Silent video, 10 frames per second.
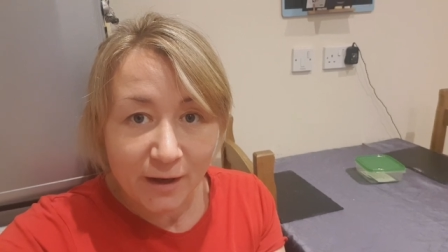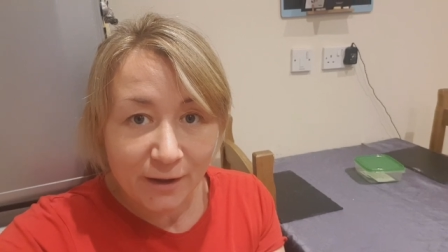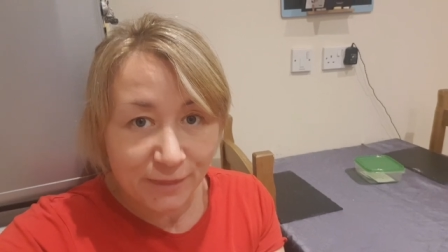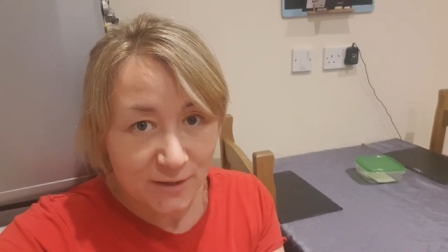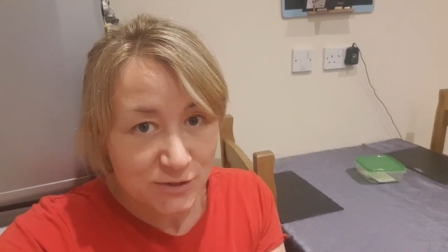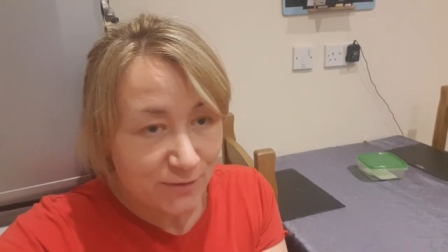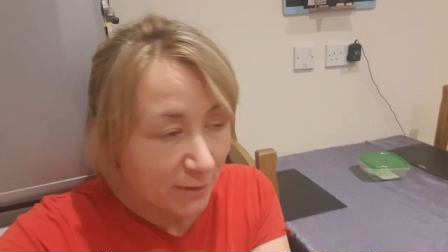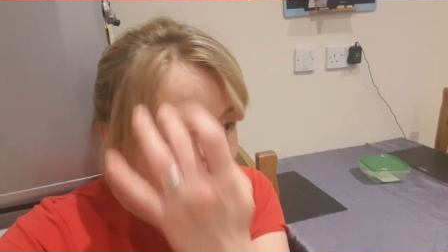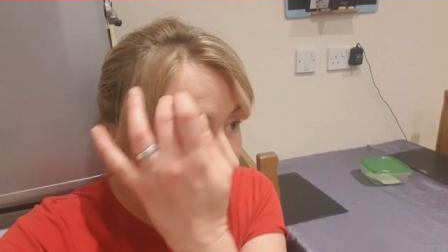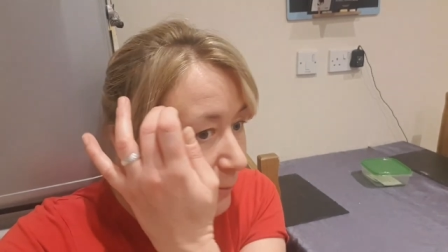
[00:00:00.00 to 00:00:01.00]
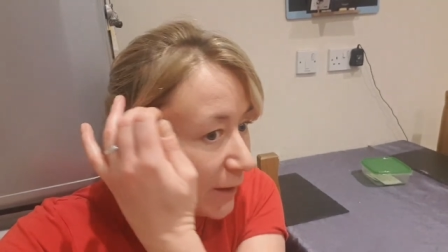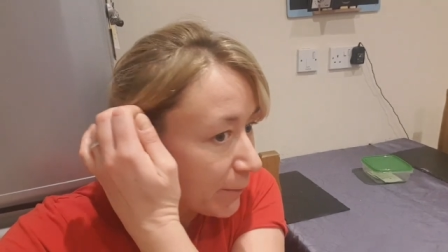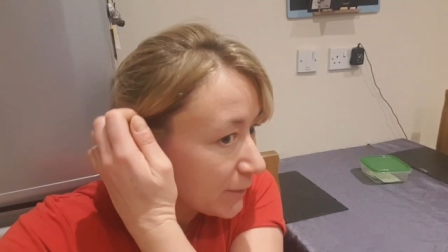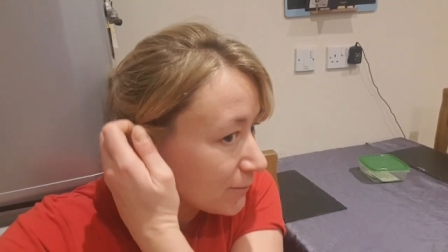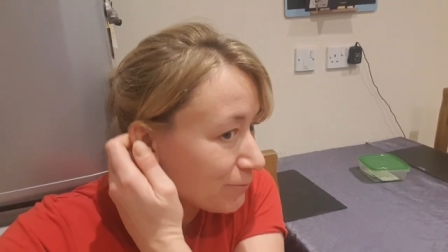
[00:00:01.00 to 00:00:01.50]
I think Scrag Bag
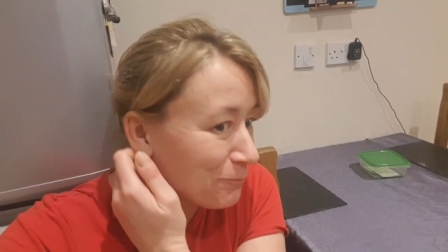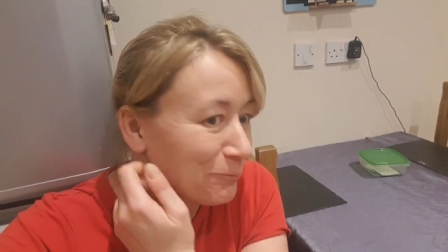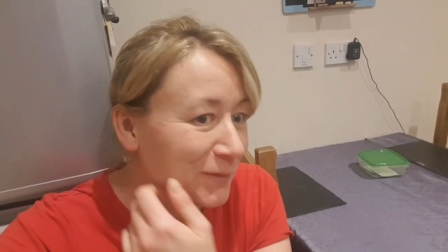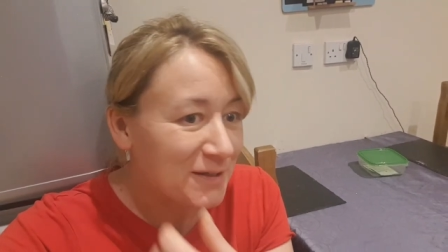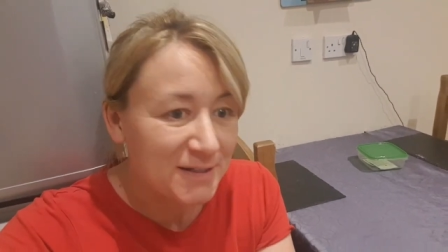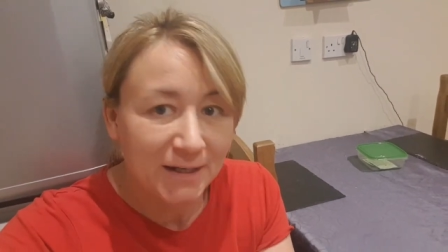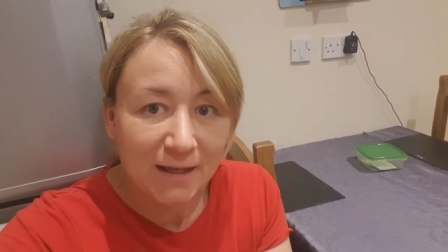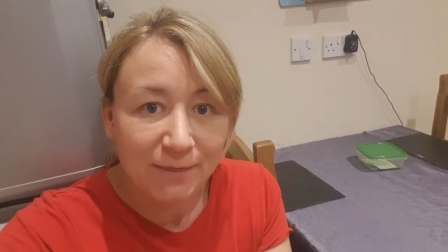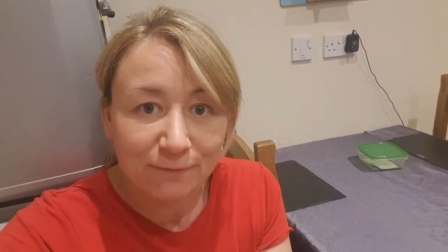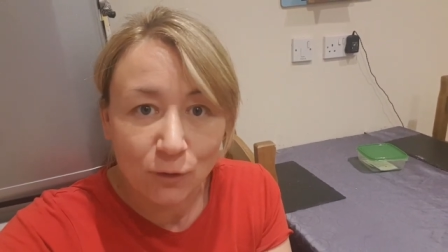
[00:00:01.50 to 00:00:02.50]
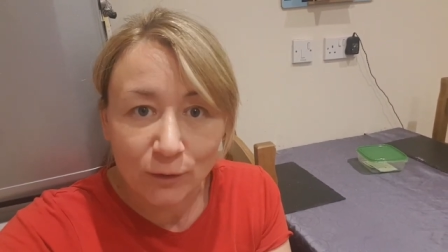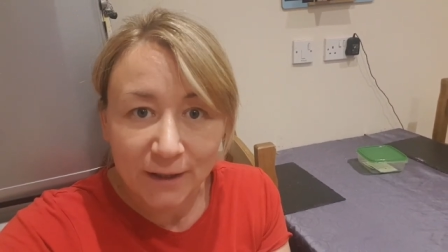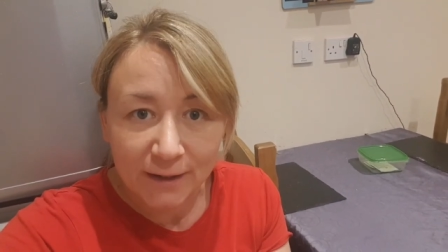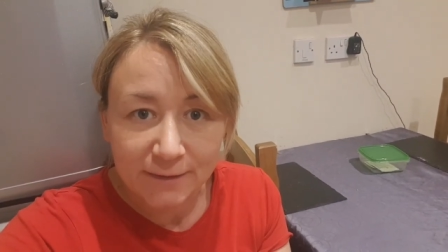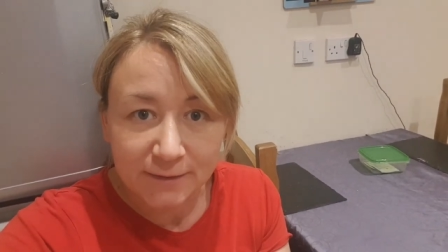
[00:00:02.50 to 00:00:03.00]
Pip is going to end the vlog
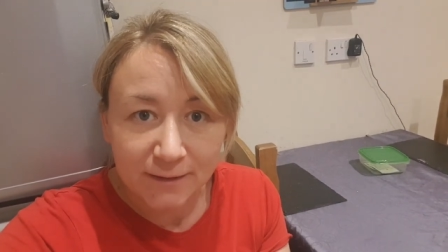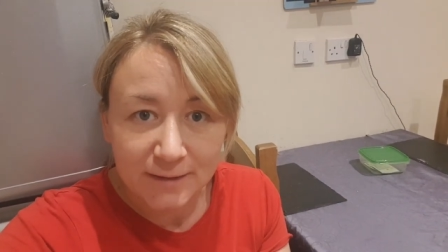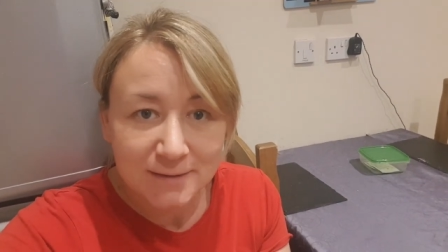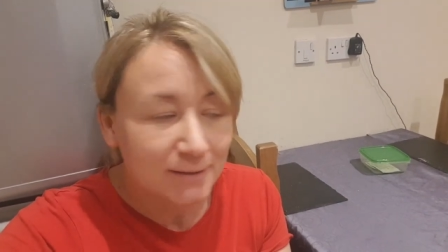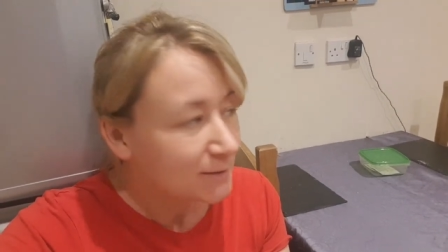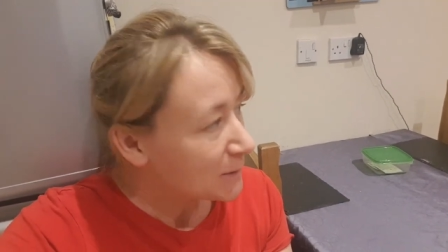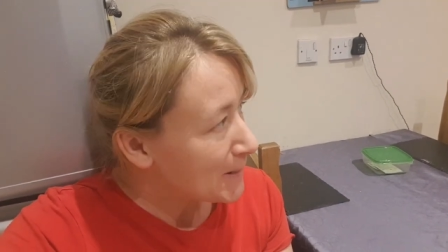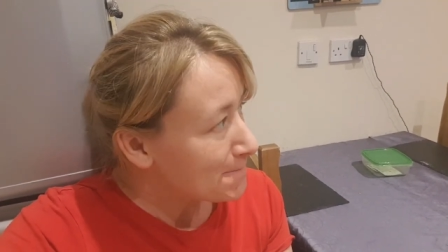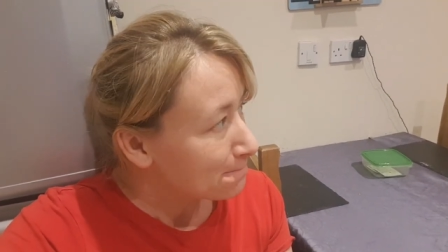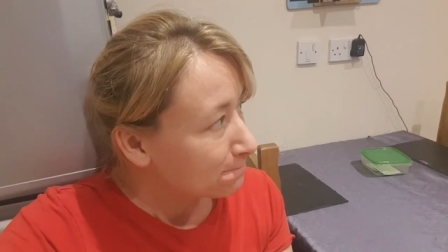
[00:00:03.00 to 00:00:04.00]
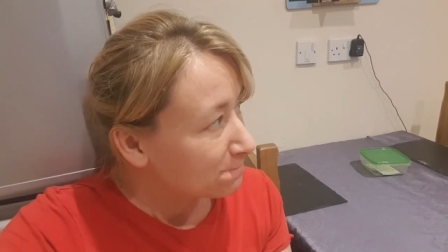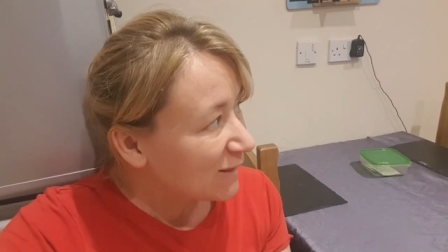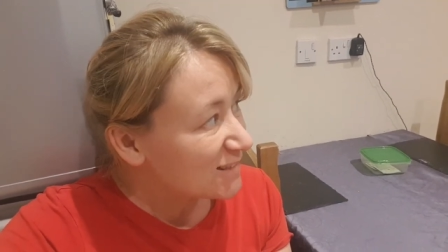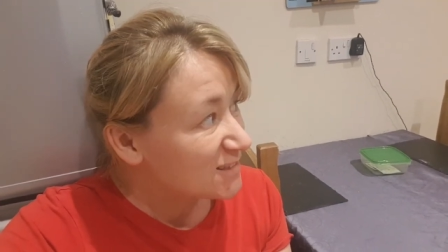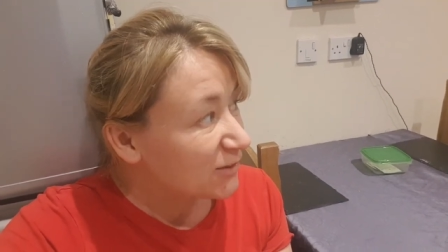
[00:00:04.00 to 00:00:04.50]
here tonight.
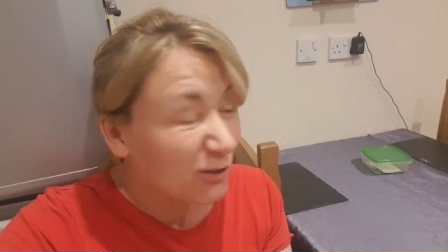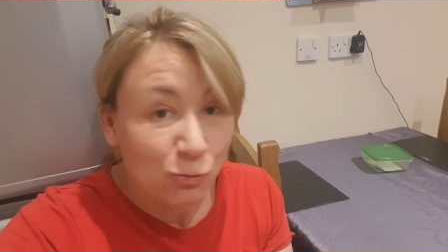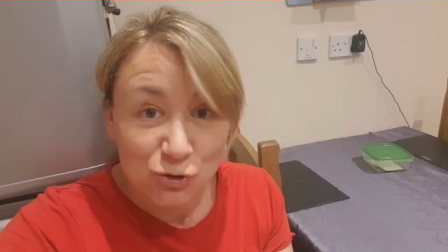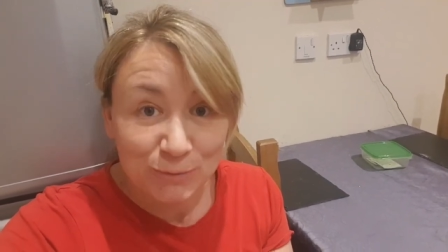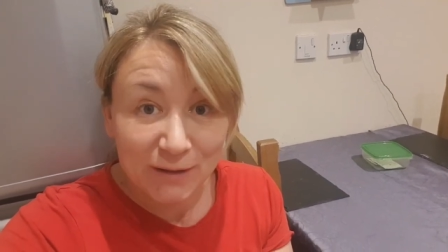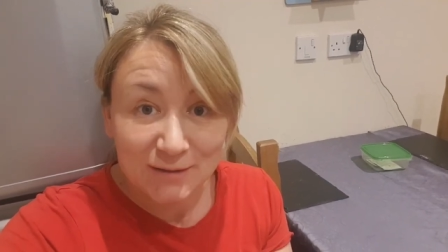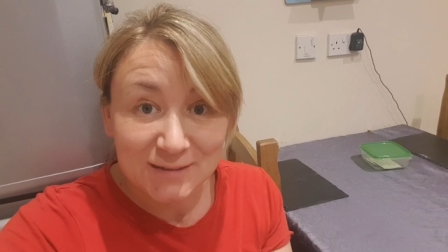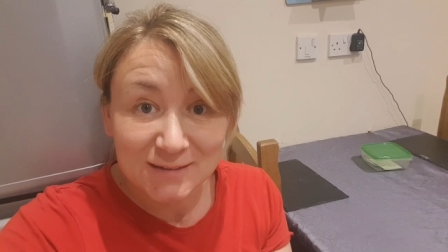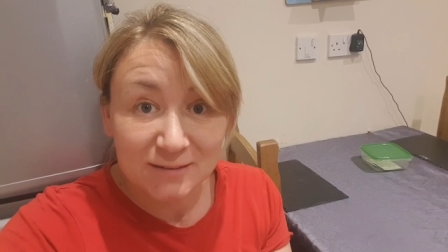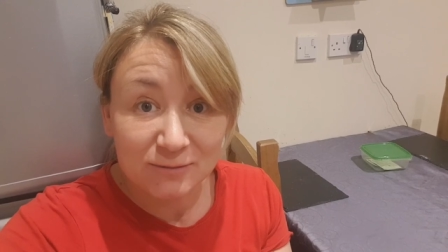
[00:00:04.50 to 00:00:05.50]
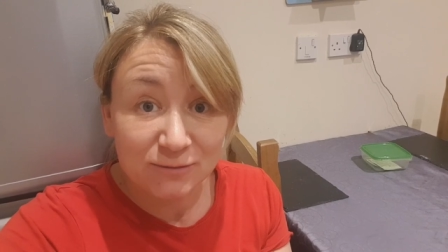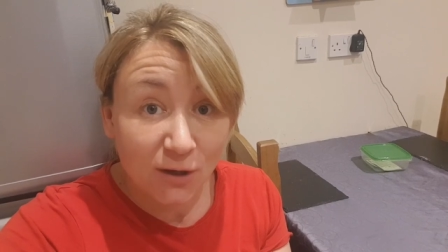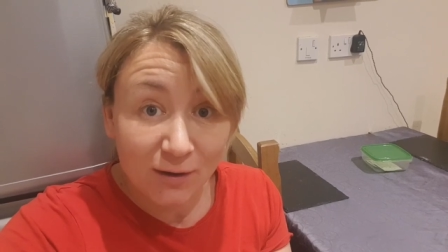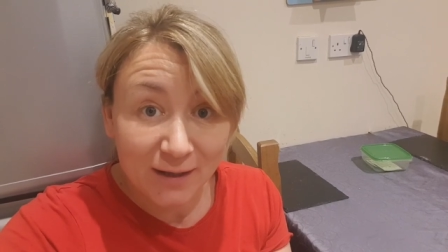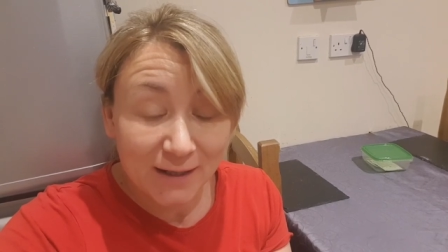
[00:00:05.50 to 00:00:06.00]
It's only quarter past
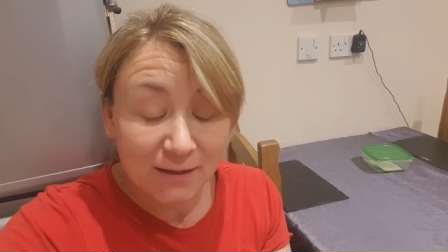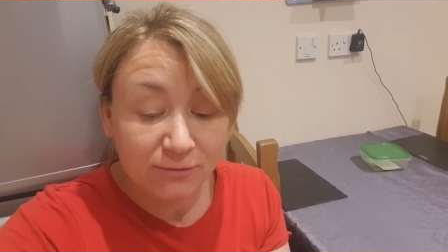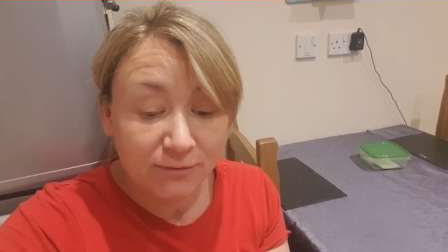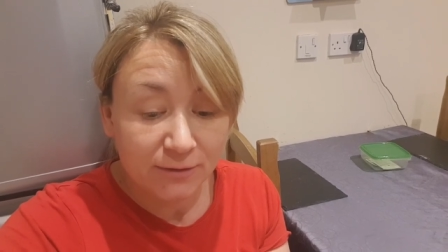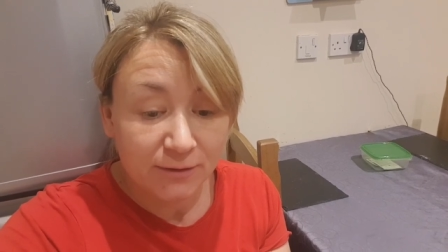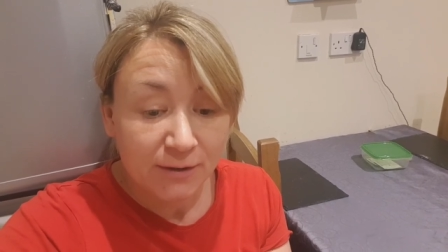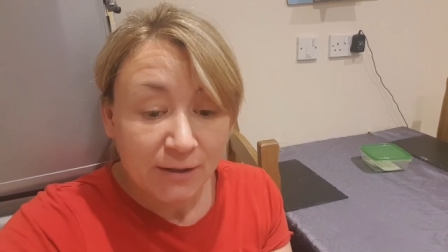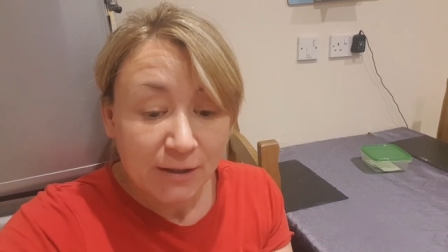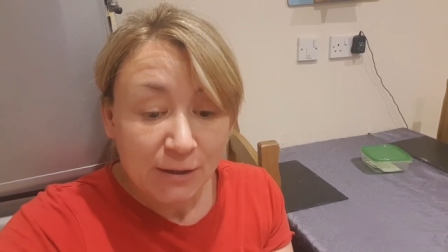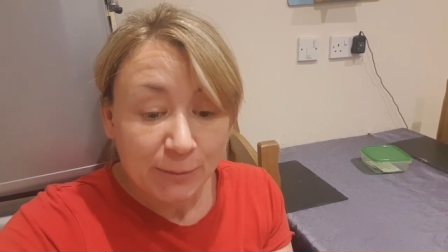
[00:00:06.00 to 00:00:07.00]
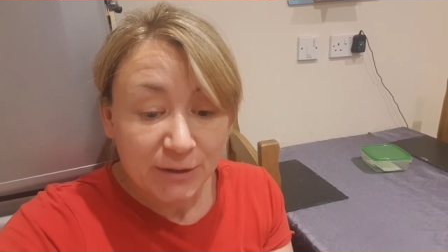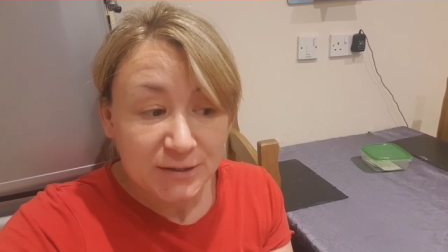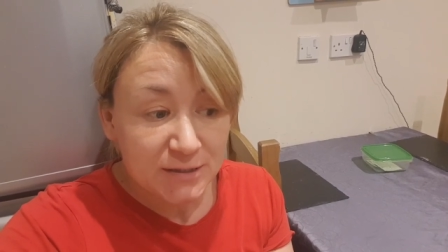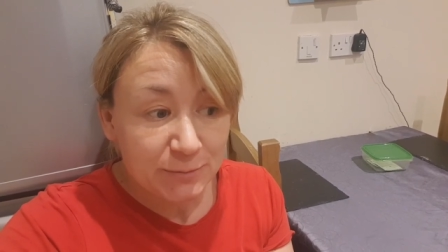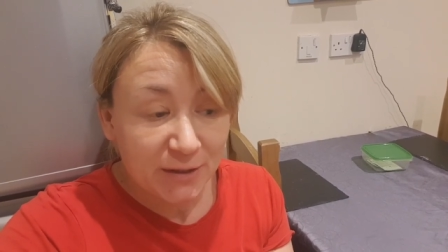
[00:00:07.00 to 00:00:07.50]
five, but I
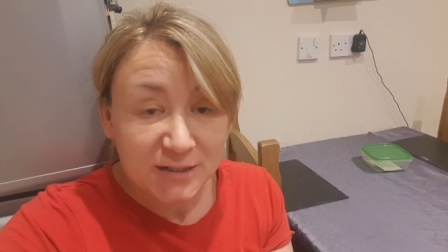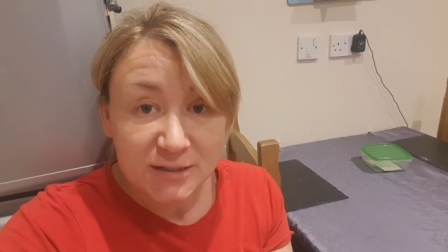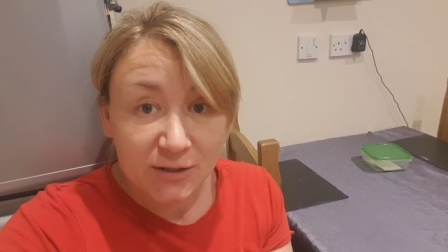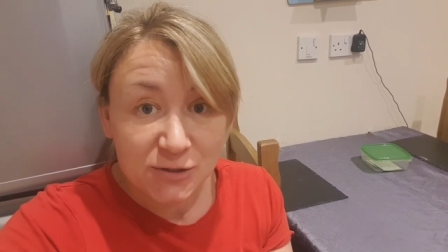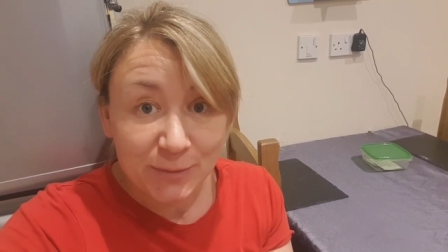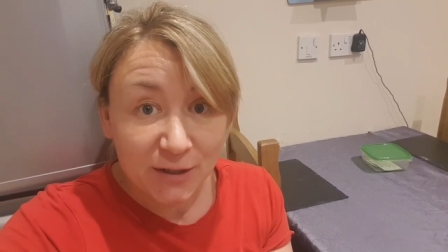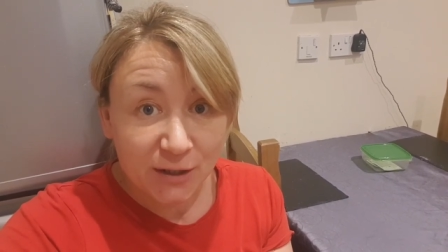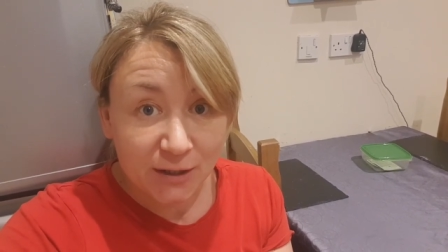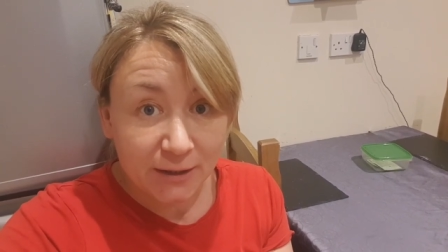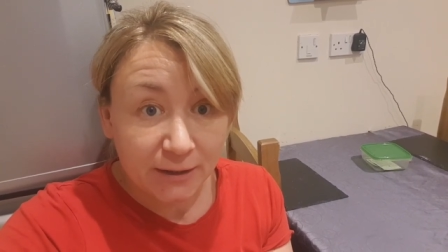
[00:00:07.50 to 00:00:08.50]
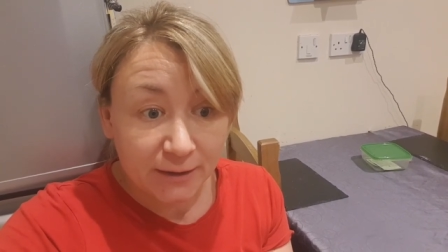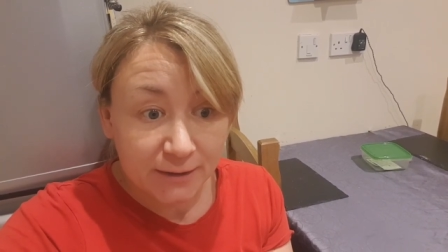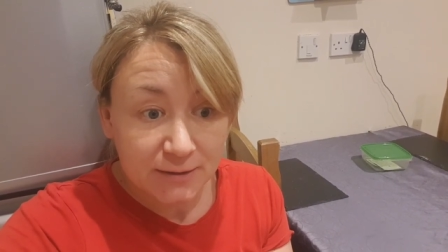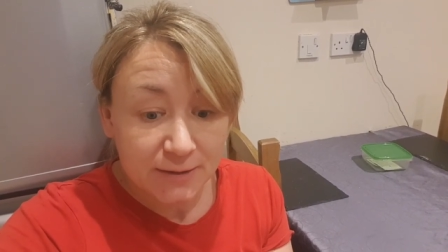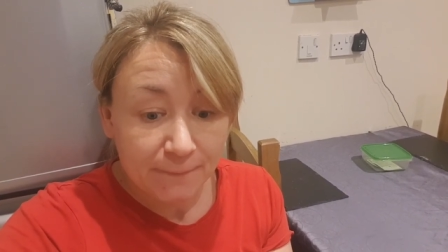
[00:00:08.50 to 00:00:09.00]
suspect it's going to be an early
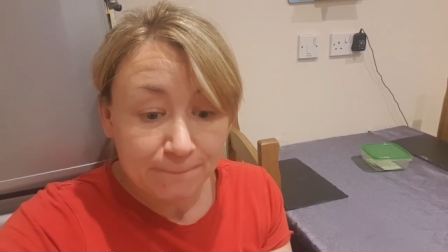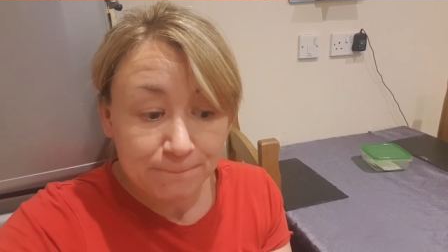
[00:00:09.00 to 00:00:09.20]
night.